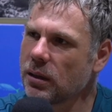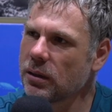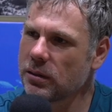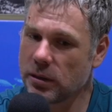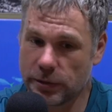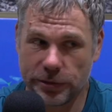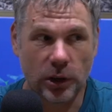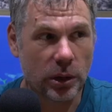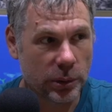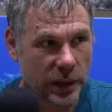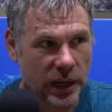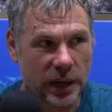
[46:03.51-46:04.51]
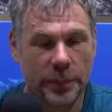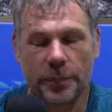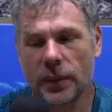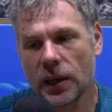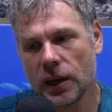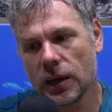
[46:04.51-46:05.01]
Absolutely. to follow it up,
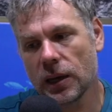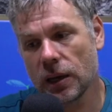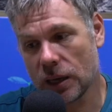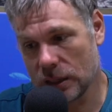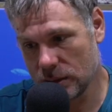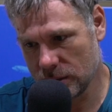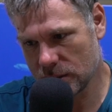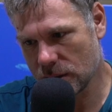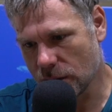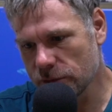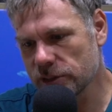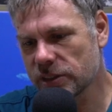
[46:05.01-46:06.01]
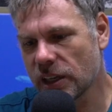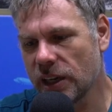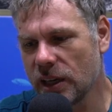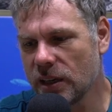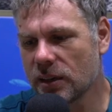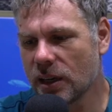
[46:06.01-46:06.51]
uh, and
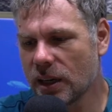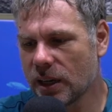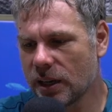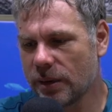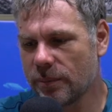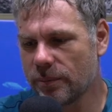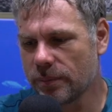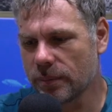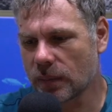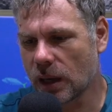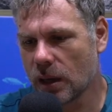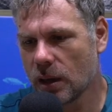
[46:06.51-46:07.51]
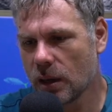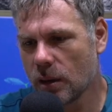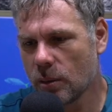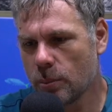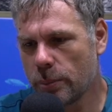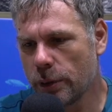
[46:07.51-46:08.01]
obviously um,
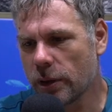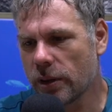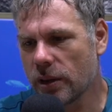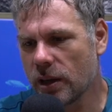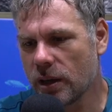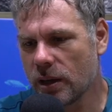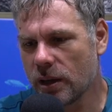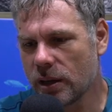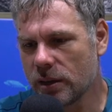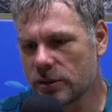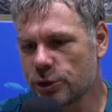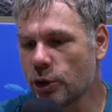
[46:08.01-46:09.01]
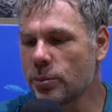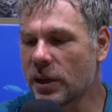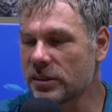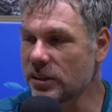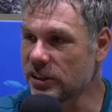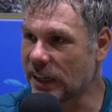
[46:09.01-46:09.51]
put the the true
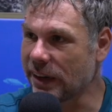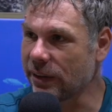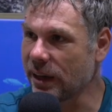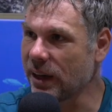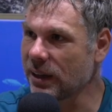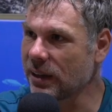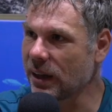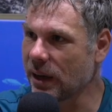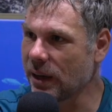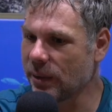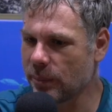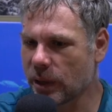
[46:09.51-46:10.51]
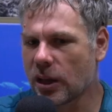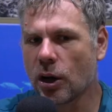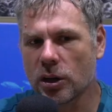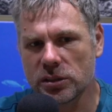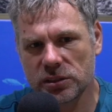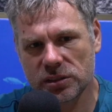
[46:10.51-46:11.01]
message out there, um,
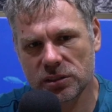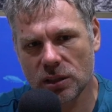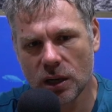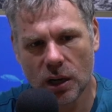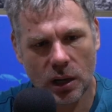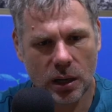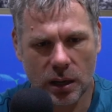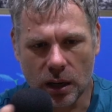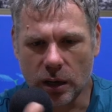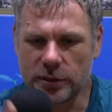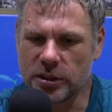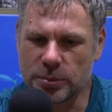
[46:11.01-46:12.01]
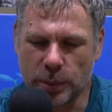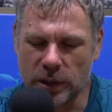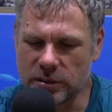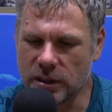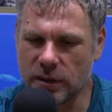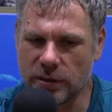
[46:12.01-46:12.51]
because I've just
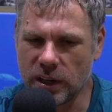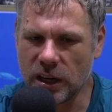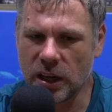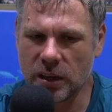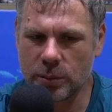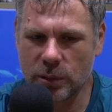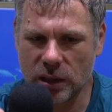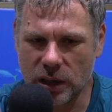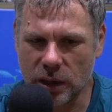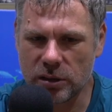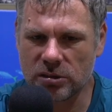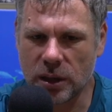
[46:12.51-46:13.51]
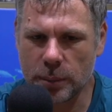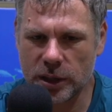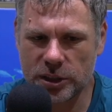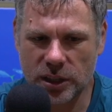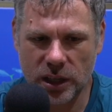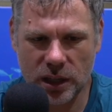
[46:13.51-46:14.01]
posted a video with a load of
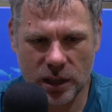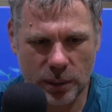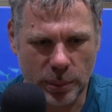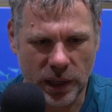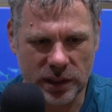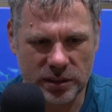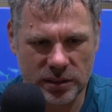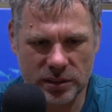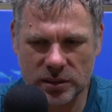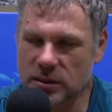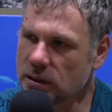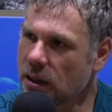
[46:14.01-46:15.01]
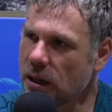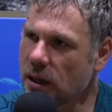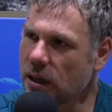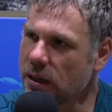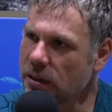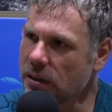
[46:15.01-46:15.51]
rubbish and a place
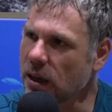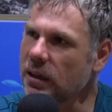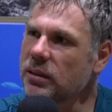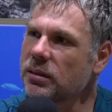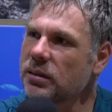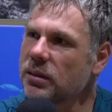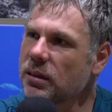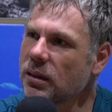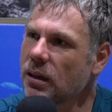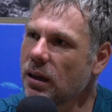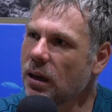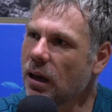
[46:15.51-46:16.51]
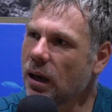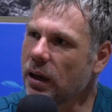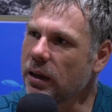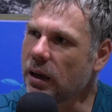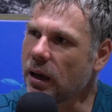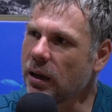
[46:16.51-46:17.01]
uh, and a date,
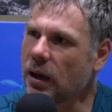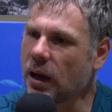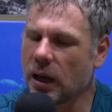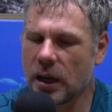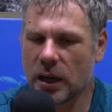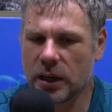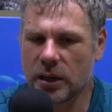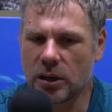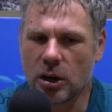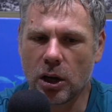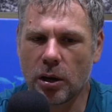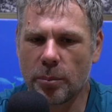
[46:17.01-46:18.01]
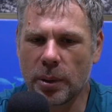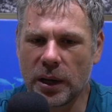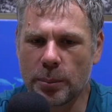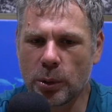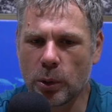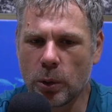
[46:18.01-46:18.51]
you know, uh, and a lot of
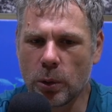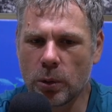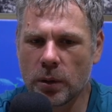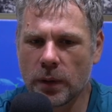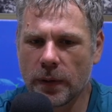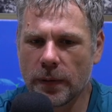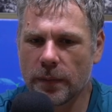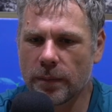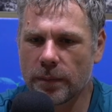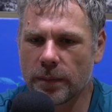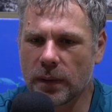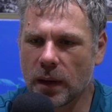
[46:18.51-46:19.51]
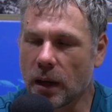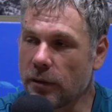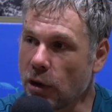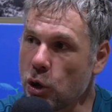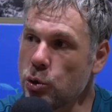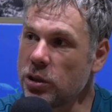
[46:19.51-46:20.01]
people yes, you have
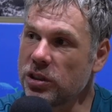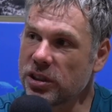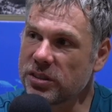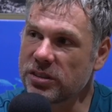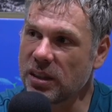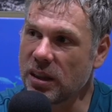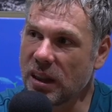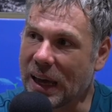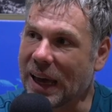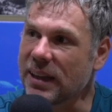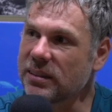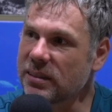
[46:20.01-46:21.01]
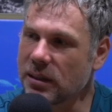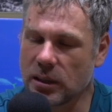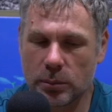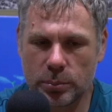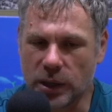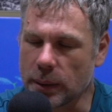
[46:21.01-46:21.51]
only man. just seen that
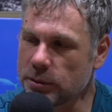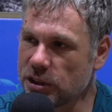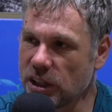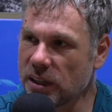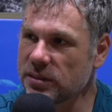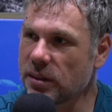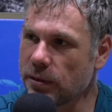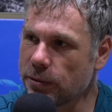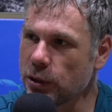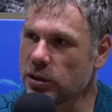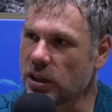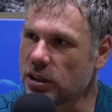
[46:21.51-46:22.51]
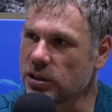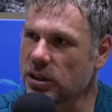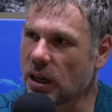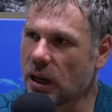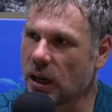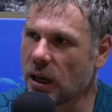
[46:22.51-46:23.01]
and perhaps just the footage,
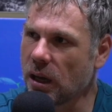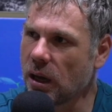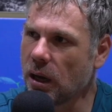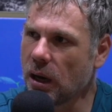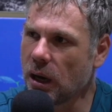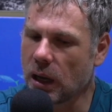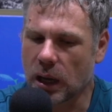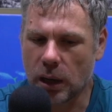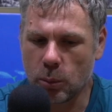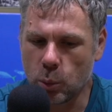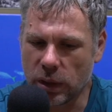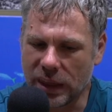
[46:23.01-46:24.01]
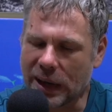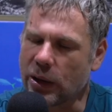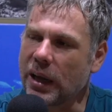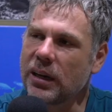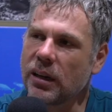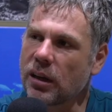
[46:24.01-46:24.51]
uh, um, without
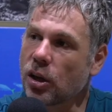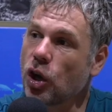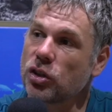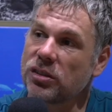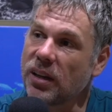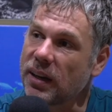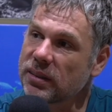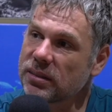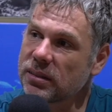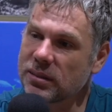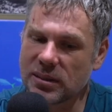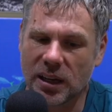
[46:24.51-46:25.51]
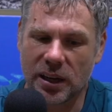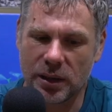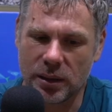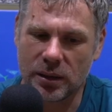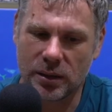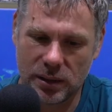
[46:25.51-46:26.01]
any of the context. So,
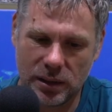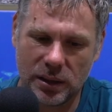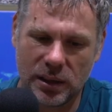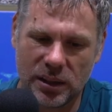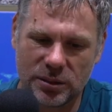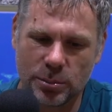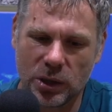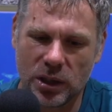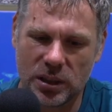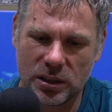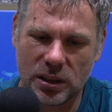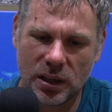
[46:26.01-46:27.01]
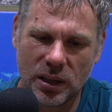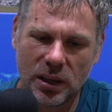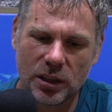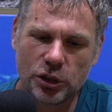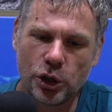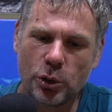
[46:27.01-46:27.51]
you know, it's my
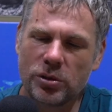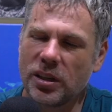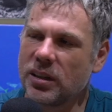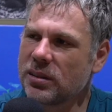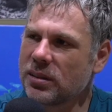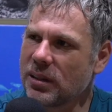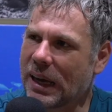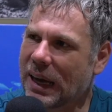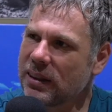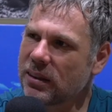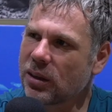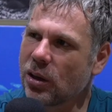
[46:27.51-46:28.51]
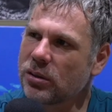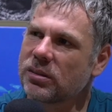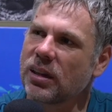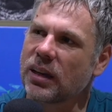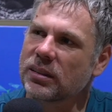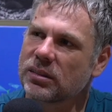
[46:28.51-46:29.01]
duty to add the
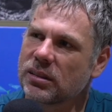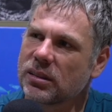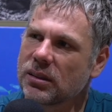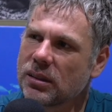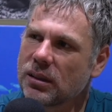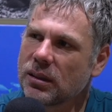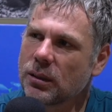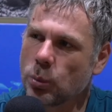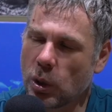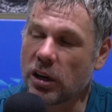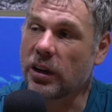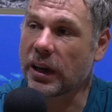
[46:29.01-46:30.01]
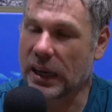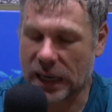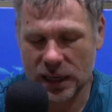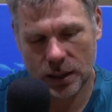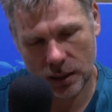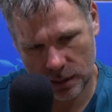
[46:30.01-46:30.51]
context where I
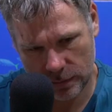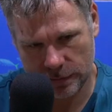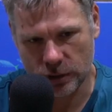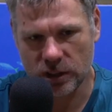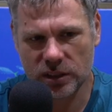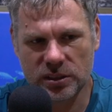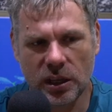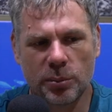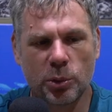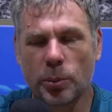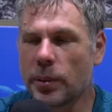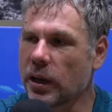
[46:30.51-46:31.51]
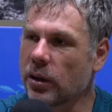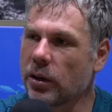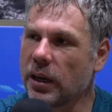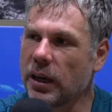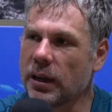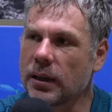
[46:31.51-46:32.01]
can, uh, for example being on
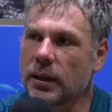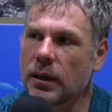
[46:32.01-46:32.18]
here.